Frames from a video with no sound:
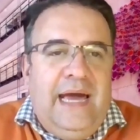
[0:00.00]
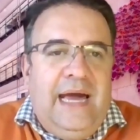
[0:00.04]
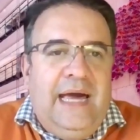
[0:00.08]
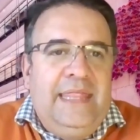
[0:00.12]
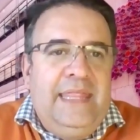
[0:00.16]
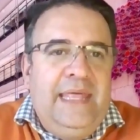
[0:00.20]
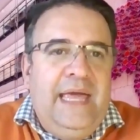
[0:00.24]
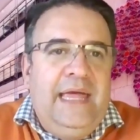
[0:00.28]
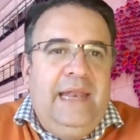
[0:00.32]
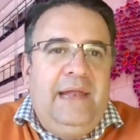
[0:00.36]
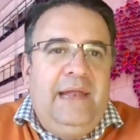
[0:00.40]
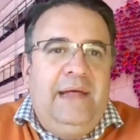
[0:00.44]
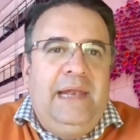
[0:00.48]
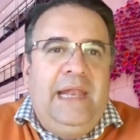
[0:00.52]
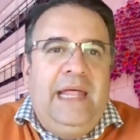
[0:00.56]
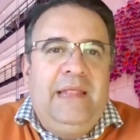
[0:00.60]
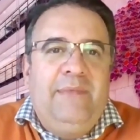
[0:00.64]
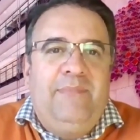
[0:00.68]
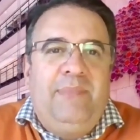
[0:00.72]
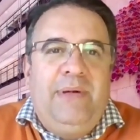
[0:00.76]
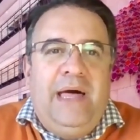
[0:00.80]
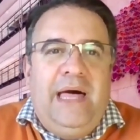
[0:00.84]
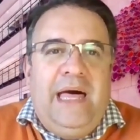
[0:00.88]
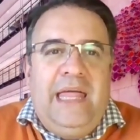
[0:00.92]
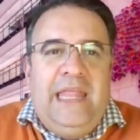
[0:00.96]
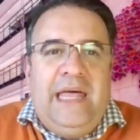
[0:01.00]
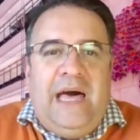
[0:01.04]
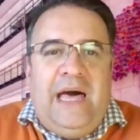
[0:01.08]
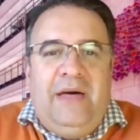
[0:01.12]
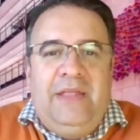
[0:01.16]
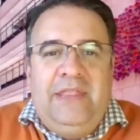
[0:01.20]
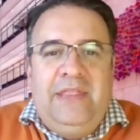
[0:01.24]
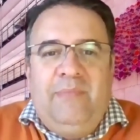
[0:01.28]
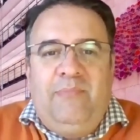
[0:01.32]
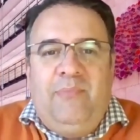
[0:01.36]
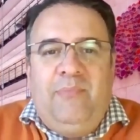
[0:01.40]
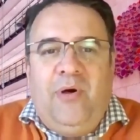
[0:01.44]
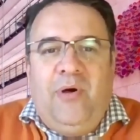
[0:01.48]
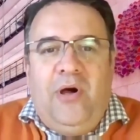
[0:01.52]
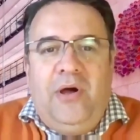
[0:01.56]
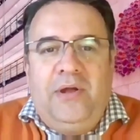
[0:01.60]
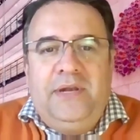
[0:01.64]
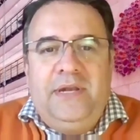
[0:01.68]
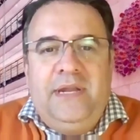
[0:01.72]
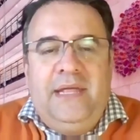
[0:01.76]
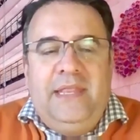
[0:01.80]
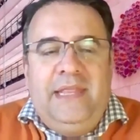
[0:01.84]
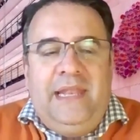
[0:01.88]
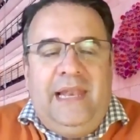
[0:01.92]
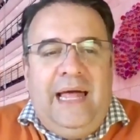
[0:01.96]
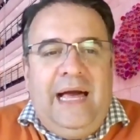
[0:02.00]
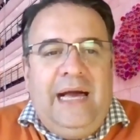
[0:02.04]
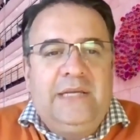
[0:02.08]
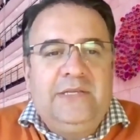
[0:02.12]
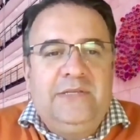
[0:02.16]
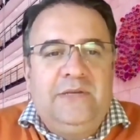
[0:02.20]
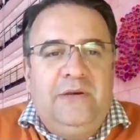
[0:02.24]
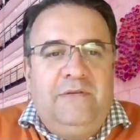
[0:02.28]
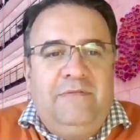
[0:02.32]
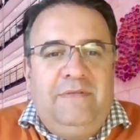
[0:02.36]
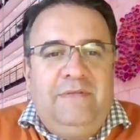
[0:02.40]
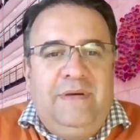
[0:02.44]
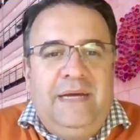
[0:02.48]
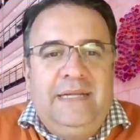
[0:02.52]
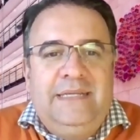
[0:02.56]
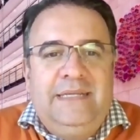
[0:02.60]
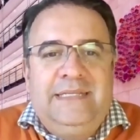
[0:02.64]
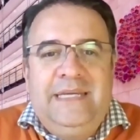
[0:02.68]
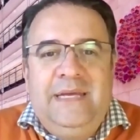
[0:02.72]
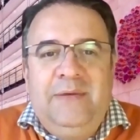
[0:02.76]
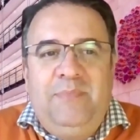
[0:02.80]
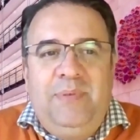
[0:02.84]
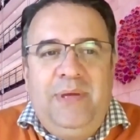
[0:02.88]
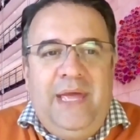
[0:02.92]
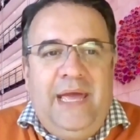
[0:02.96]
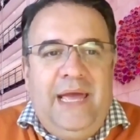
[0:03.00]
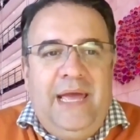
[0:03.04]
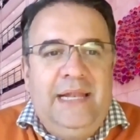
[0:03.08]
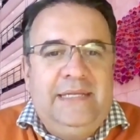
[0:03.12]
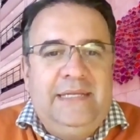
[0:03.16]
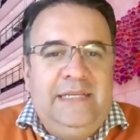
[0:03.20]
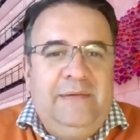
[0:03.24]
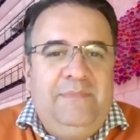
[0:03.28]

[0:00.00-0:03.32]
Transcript: And then another uh, other partner, the likes of uh, TPN.